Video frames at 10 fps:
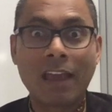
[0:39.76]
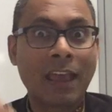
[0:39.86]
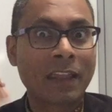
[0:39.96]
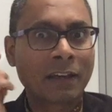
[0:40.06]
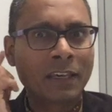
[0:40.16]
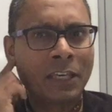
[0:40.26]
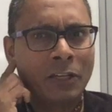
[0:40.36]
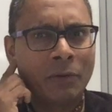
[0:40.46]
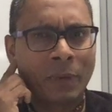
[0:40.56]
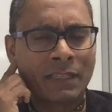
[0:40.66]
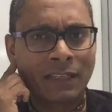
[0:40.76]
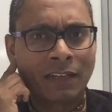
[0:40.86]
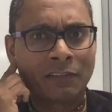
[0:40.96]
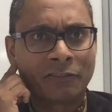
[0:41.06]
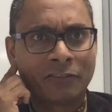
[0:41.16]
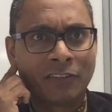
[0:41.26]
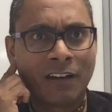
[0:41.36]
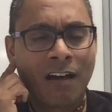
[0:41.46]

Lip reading: and I hear myself,